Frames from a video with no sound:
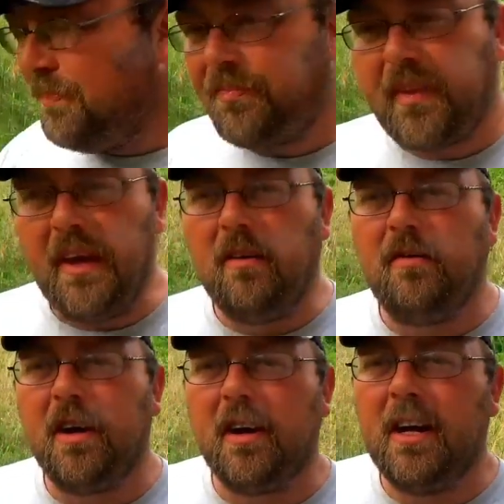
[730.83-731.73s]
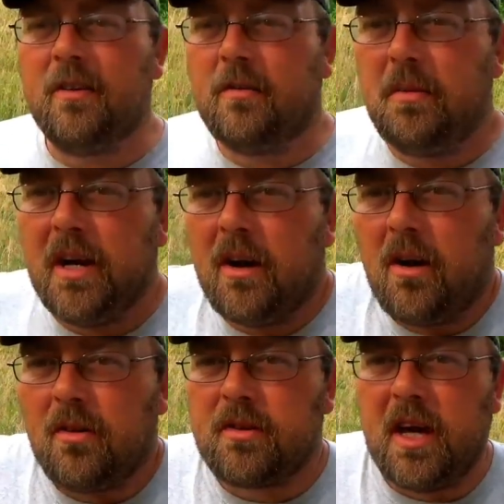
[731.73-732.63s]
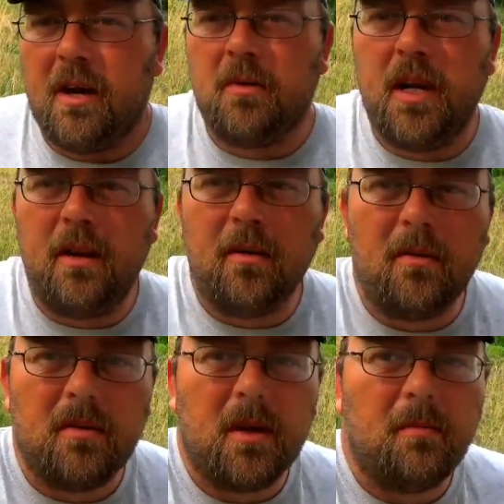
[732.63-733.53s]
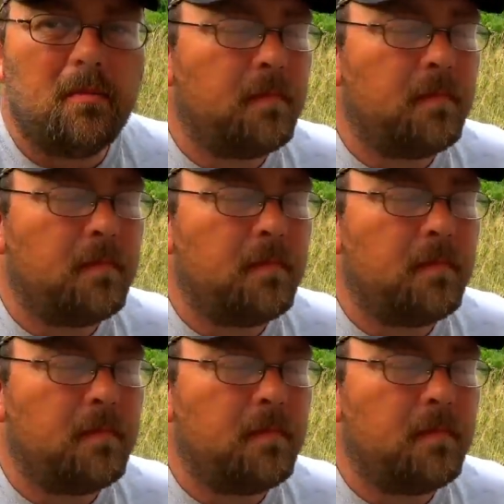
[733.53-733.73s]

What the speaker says: I figure he's gonna be a hoss cat when he grows up.